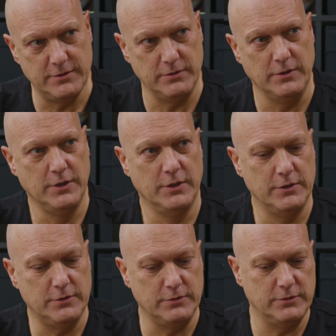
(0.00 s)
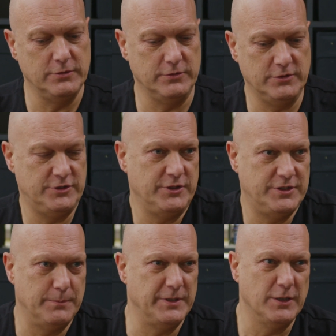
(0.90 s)
to
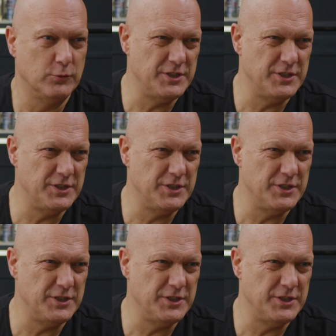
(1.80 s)
simply